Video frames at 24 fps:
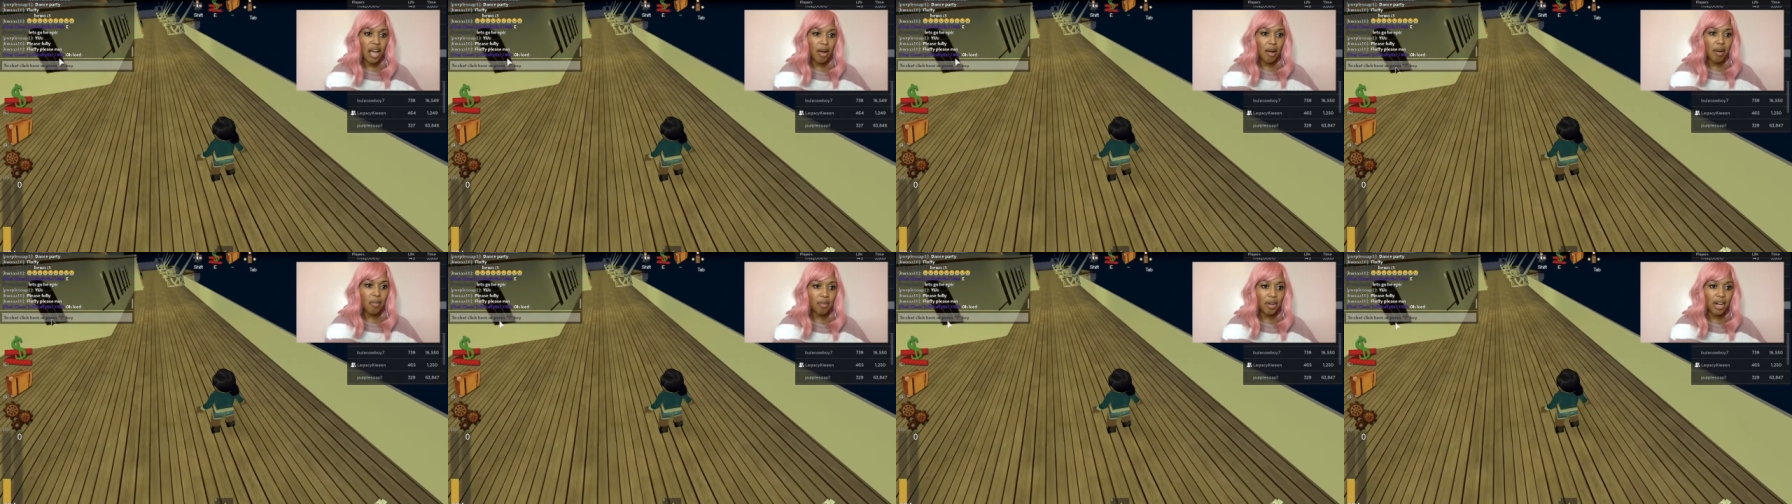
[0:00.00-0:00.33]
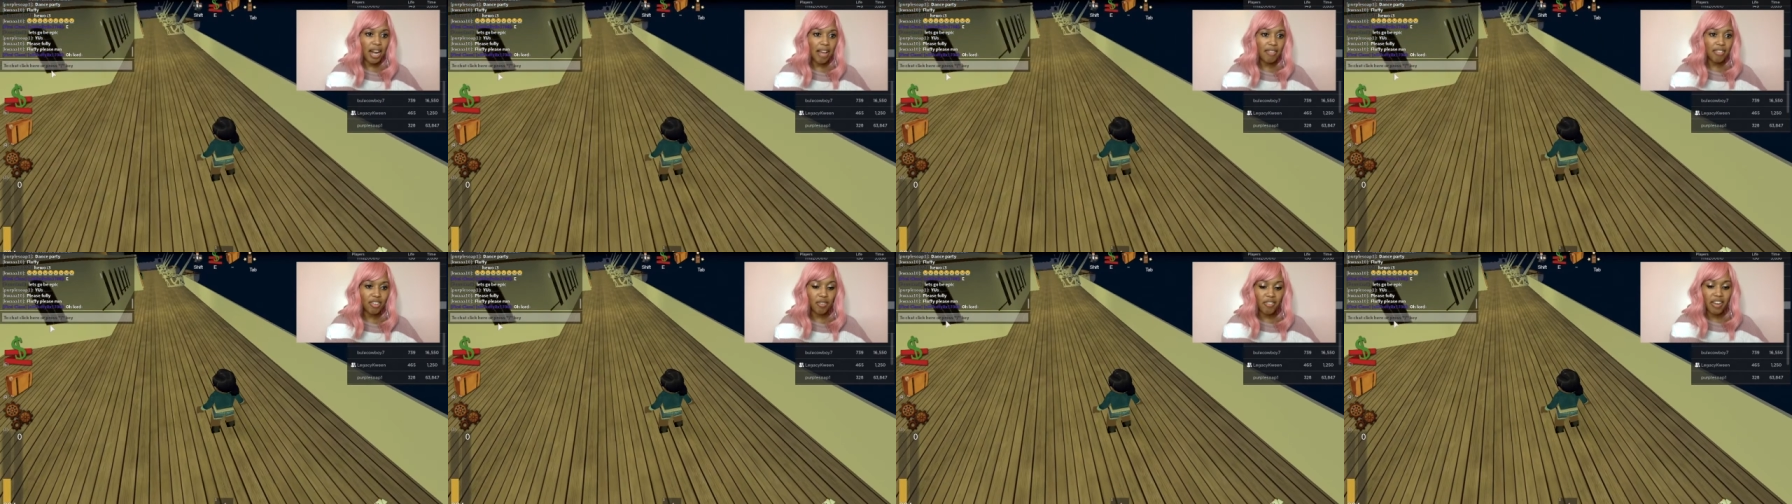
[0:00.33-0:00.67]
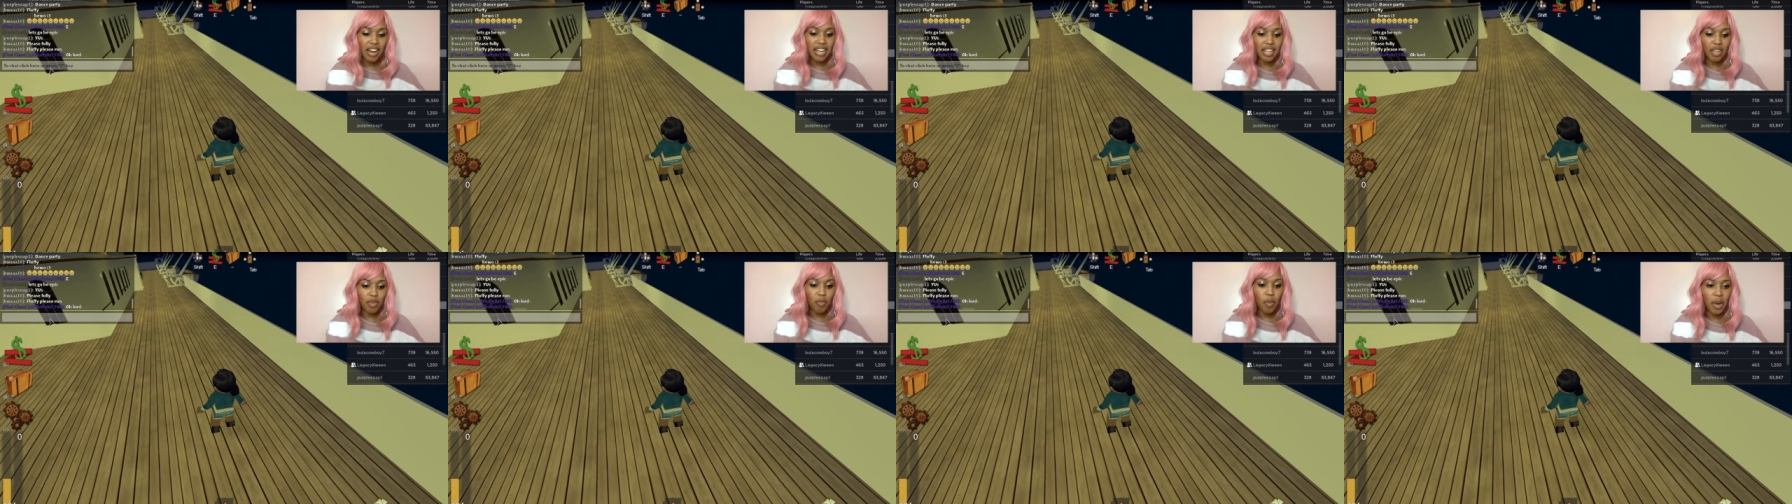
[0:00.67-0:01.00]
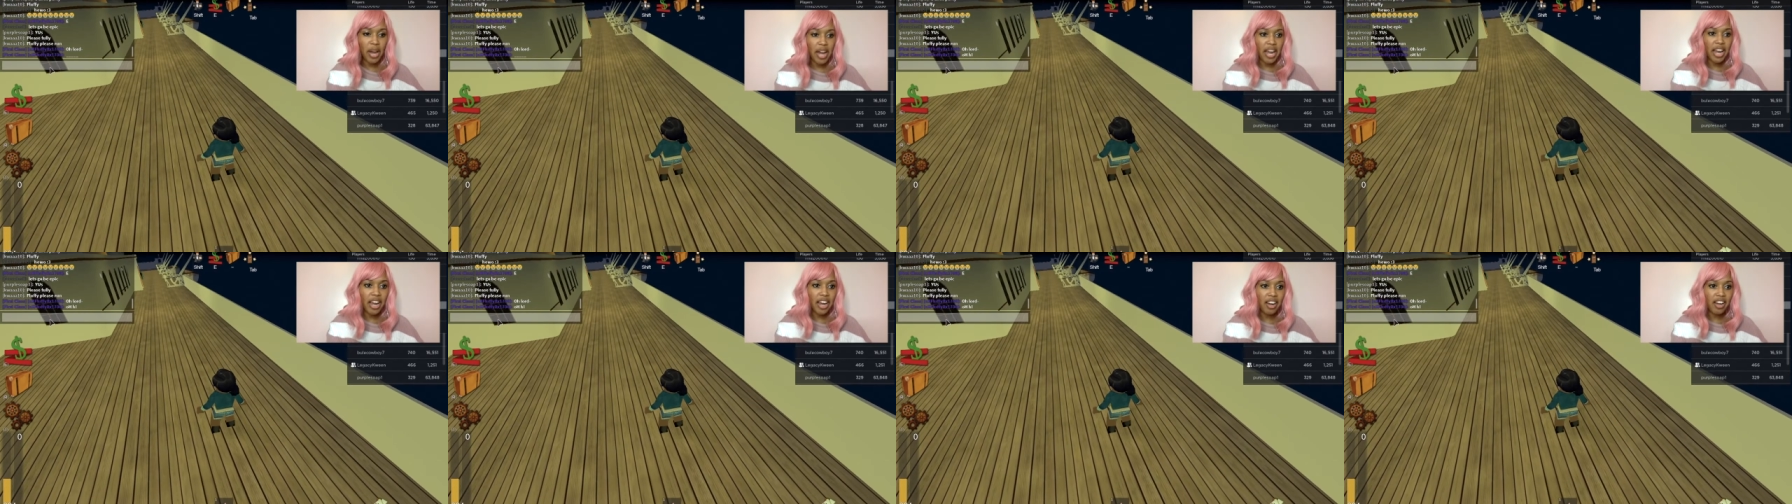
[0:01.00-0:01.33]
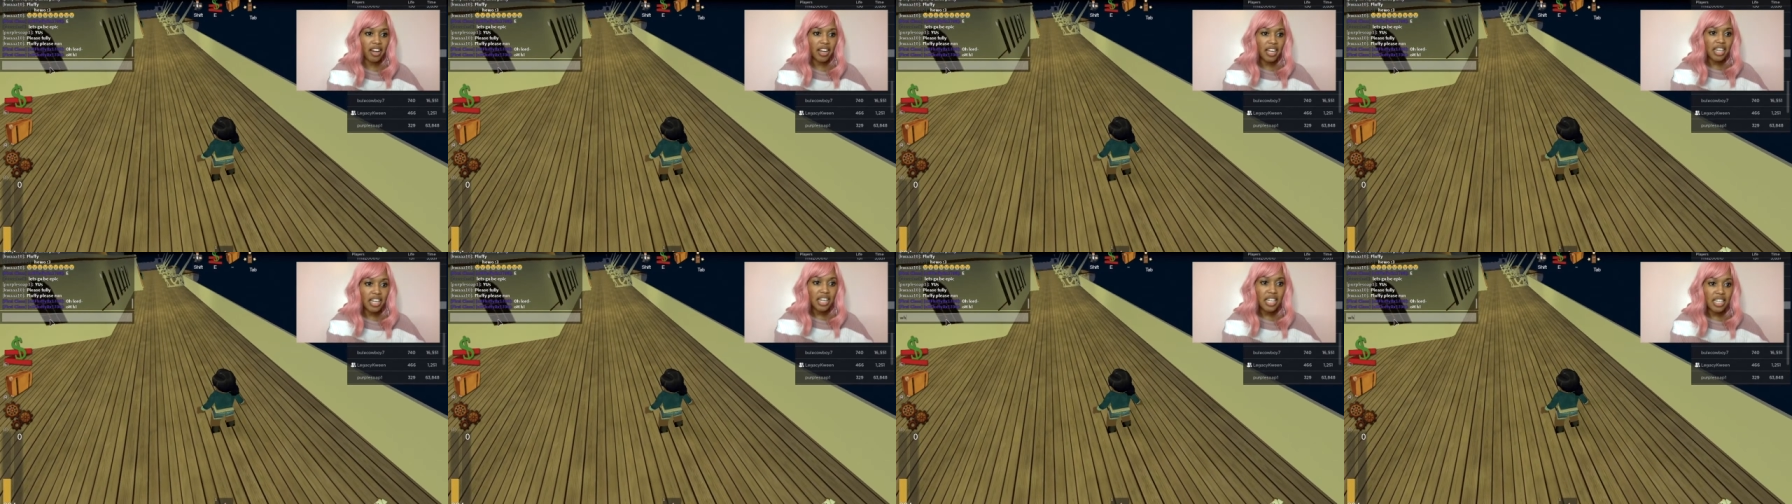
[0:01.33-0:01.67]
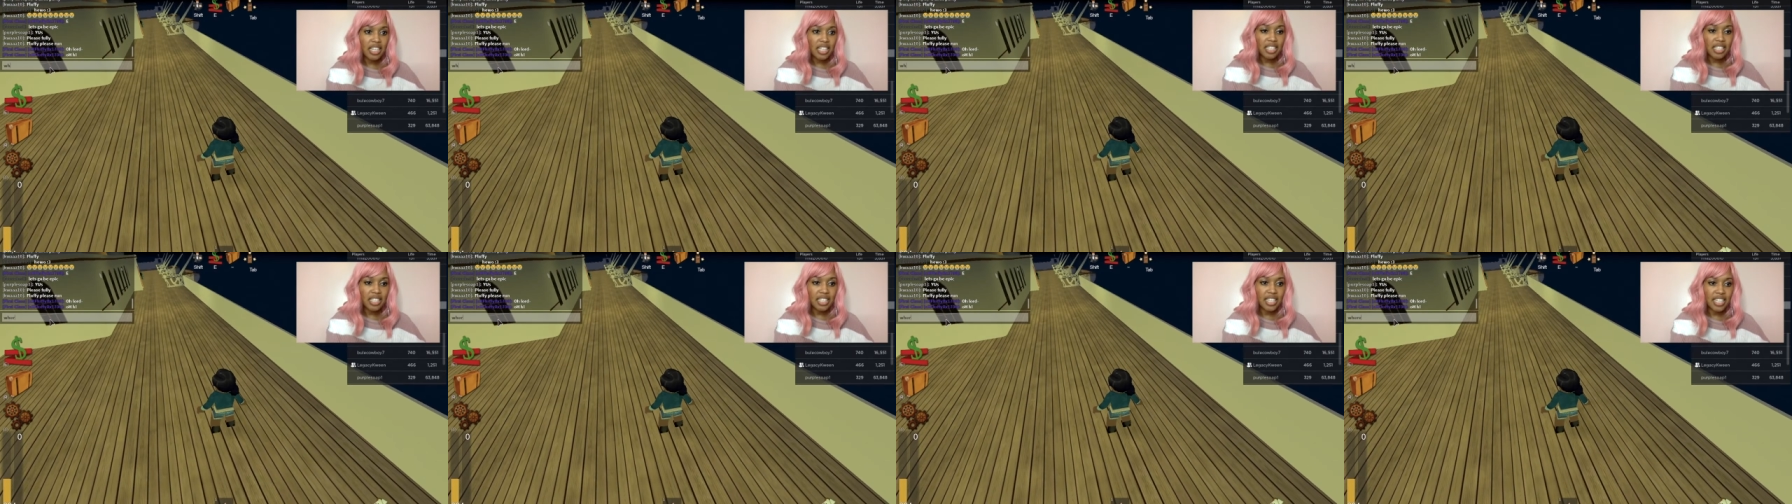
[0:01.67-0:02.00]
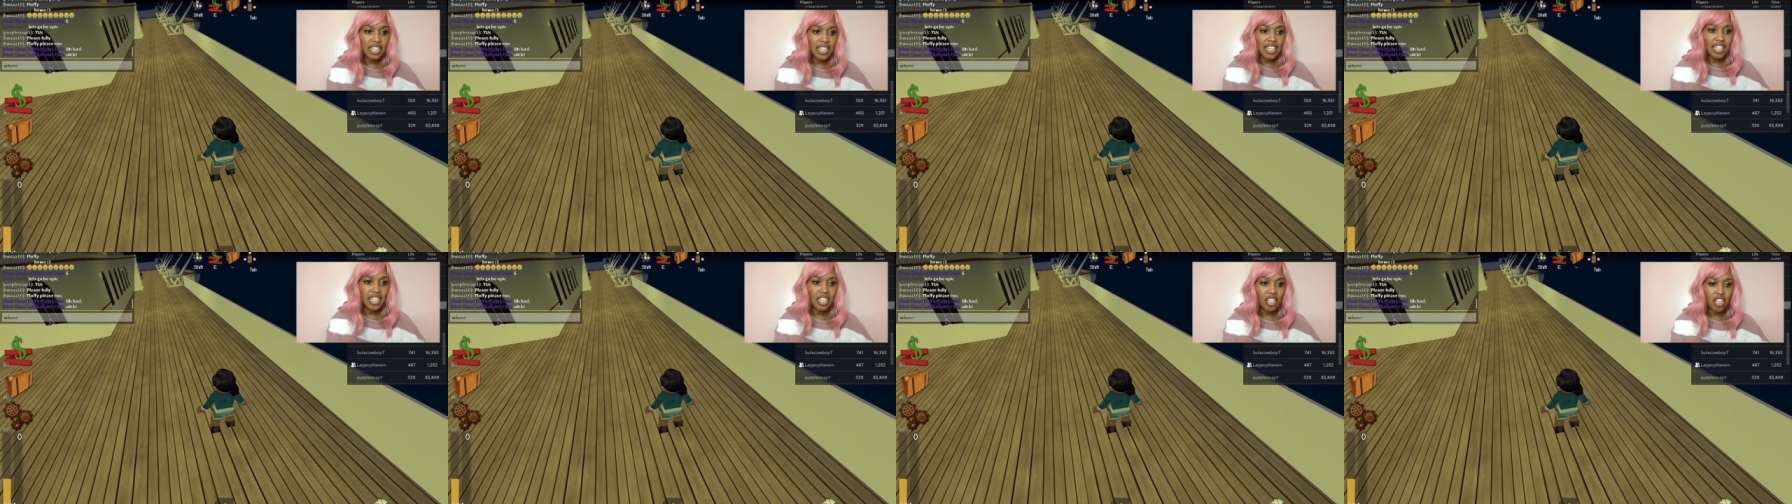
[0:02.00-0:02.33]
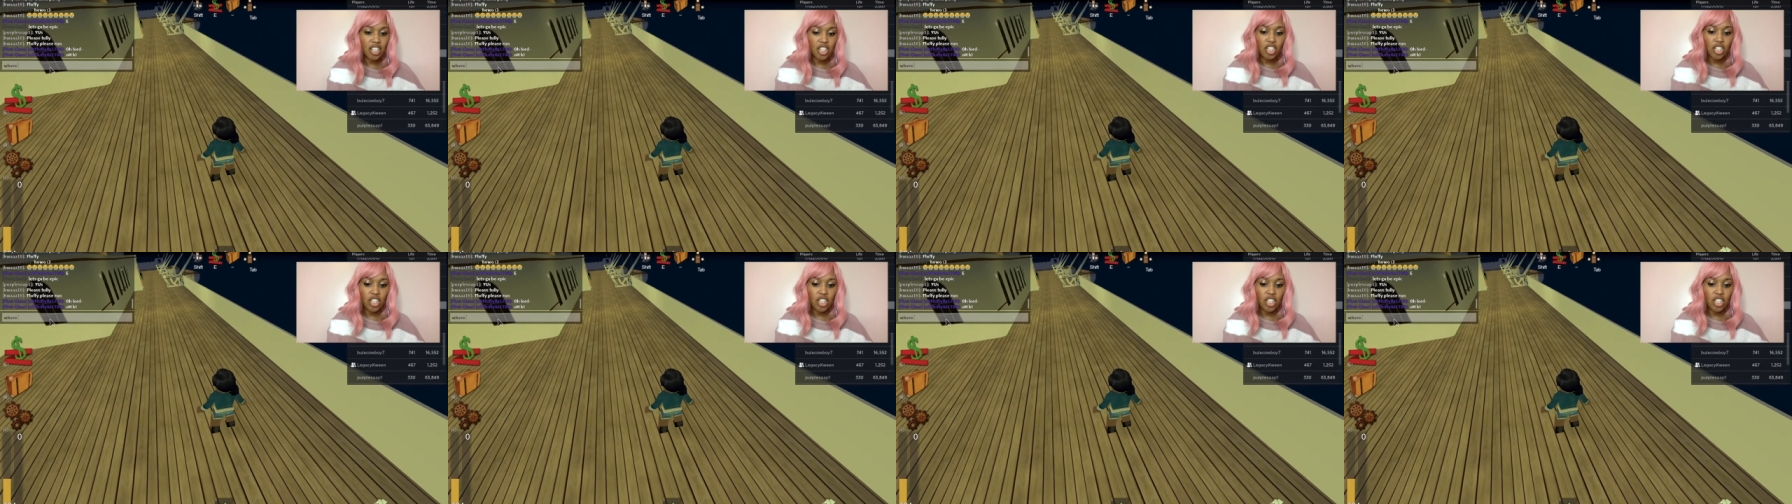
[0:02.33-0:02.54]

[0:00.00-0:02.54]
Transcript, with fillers: I'm going to have it ready. Where did